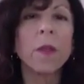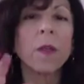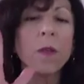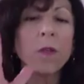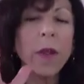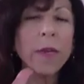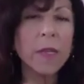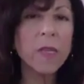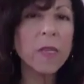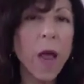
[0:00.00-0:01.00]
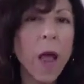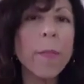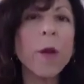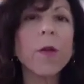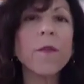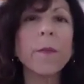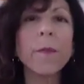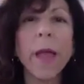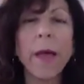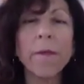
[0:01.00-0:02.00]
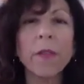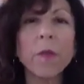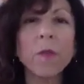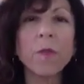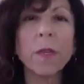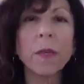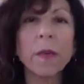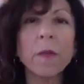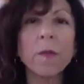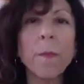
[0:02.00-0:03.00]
try to stop her from having those feelings,